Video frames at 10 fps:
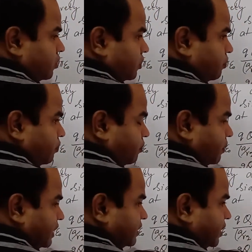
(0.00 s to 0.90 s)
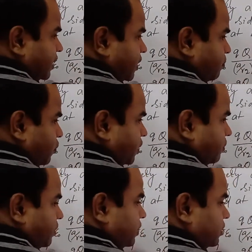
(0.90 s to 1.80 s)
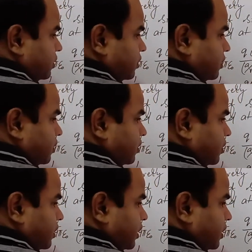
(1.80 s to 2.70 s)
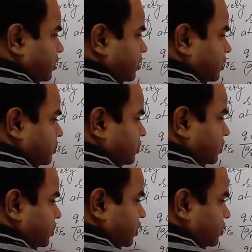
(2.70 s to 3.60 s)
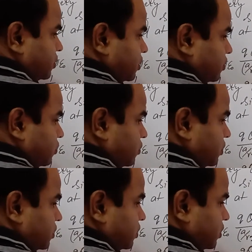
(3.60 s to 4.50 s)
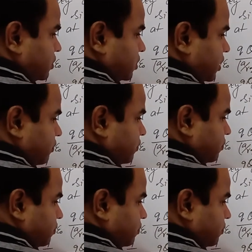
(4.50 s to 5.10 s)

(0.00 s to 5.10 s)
present at point B in this direction so this is FB